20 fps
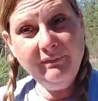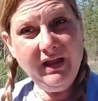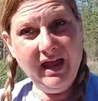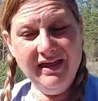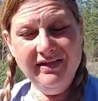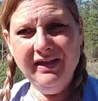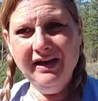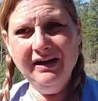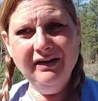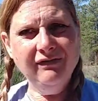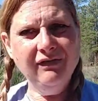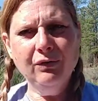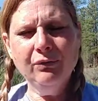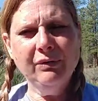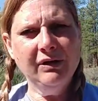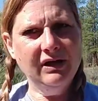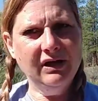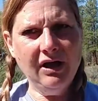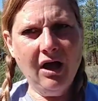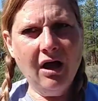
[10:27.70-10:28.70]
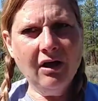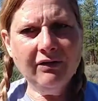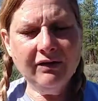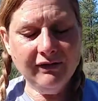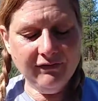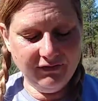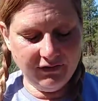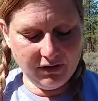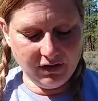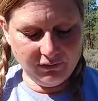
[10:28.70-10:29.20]
then if you're really hungry
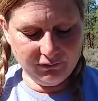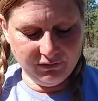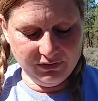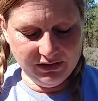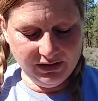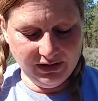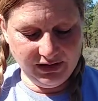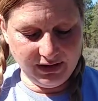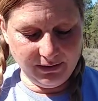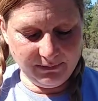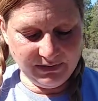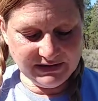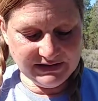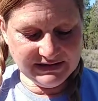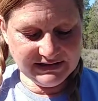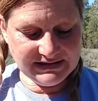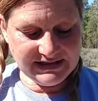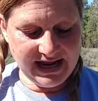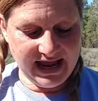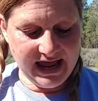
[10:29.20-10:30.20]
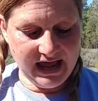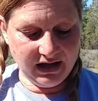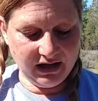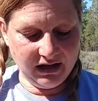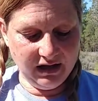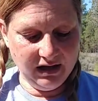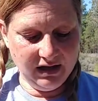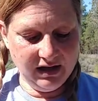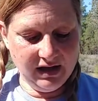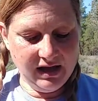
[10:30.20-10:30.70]
for a really yummy
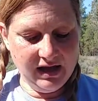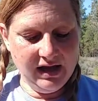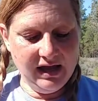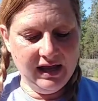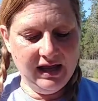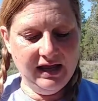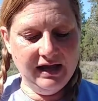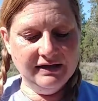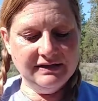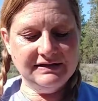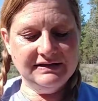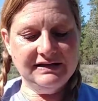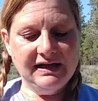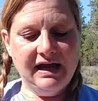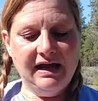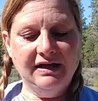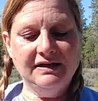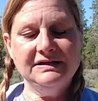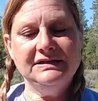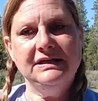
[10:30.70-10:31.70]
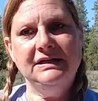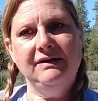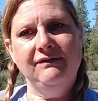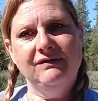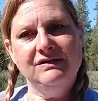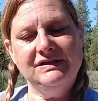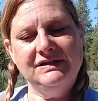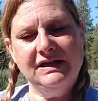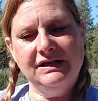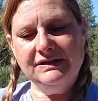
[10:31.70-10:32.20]
snack, it
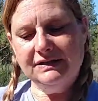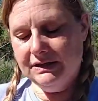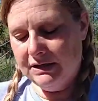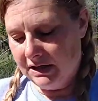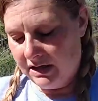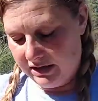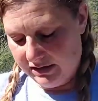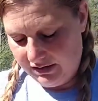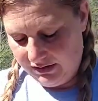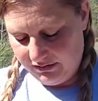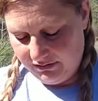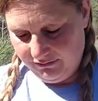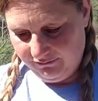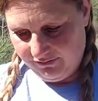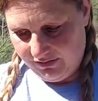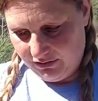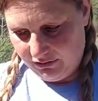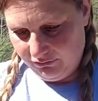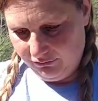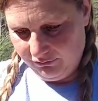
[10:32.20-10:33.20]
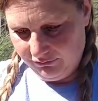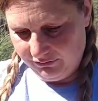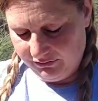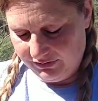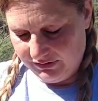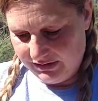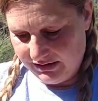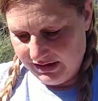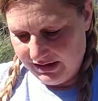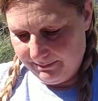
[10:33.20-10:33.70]
even says it on here, if I can hold
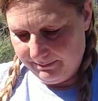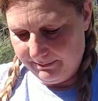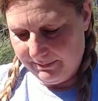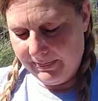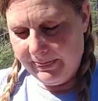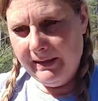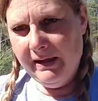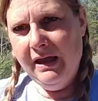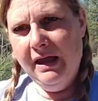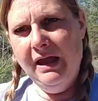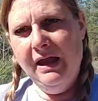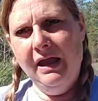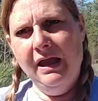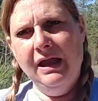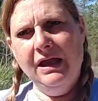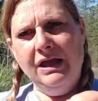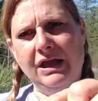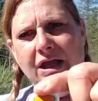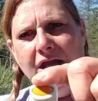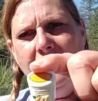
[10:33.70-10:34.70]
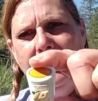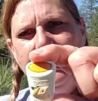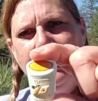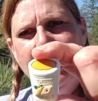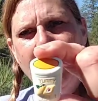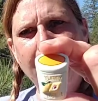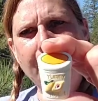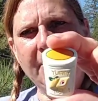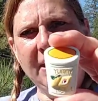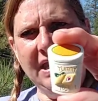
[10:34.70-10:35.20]
it up,
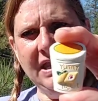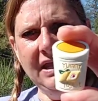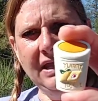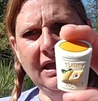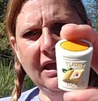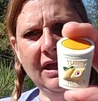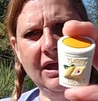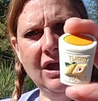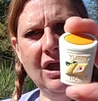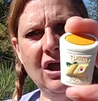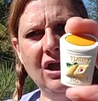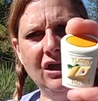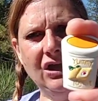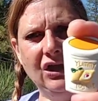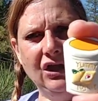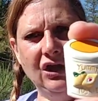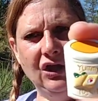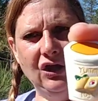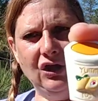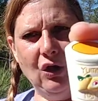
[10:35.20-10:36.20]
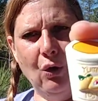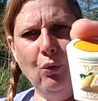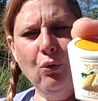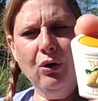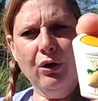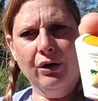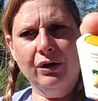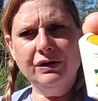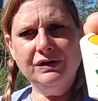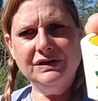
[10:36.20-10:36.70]
yummy
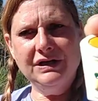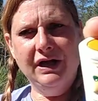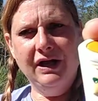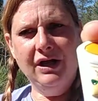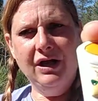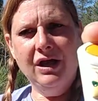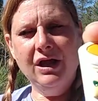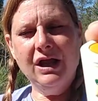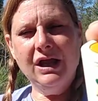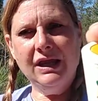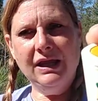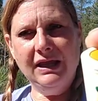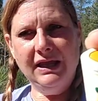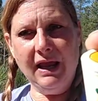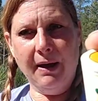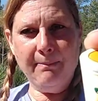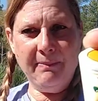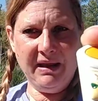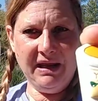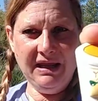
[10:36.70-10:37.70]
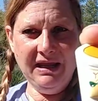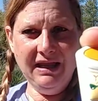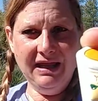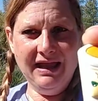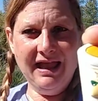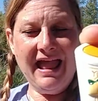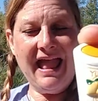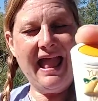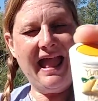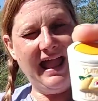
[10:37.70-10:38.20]
yogurt. Yummy
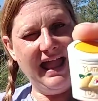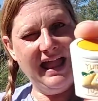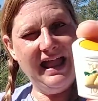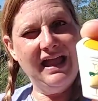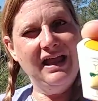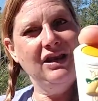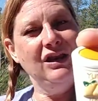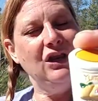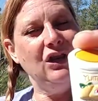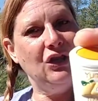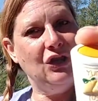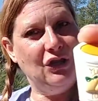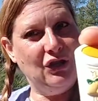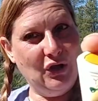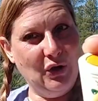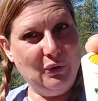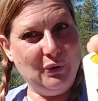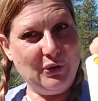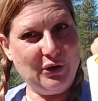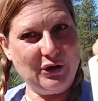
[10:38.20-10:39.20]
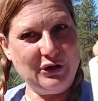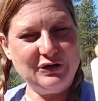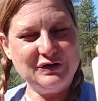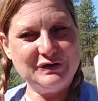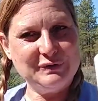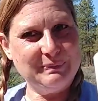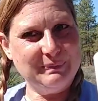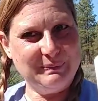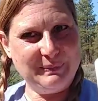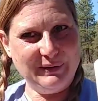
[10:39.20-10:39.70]
and yogurt
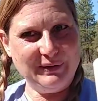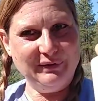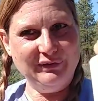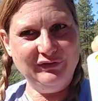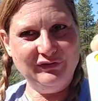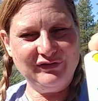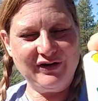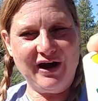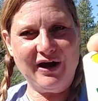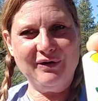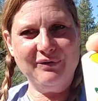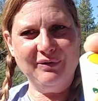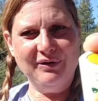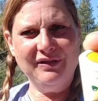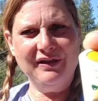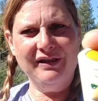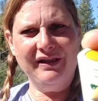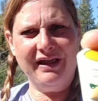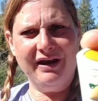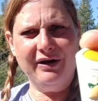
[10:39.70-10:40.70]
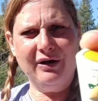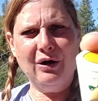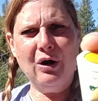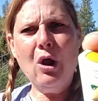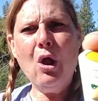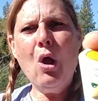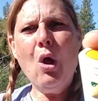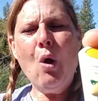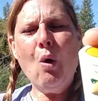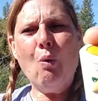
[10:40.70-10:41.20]
both start with the letter
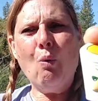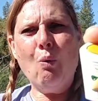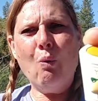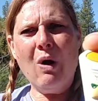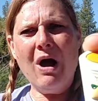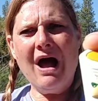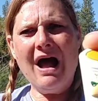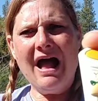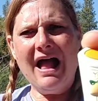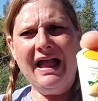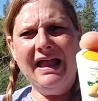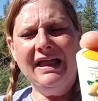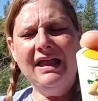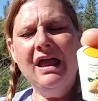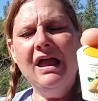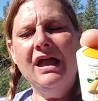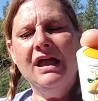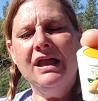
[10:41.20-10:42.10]
Y.